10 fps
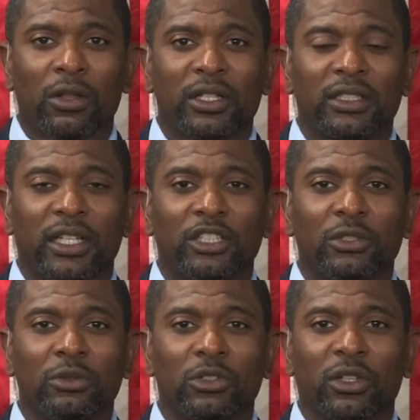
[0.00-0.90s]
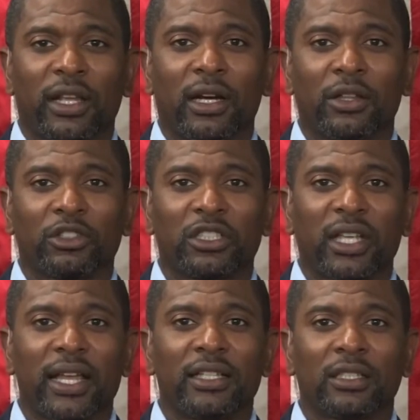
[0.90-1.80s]
on this issue so that other
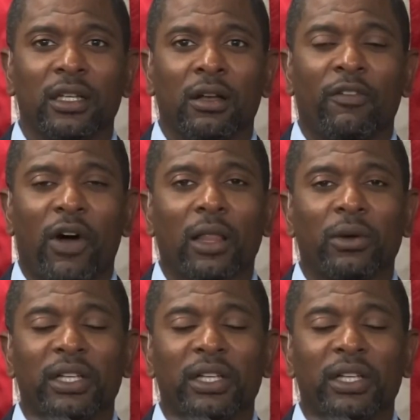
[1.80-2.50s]
states follow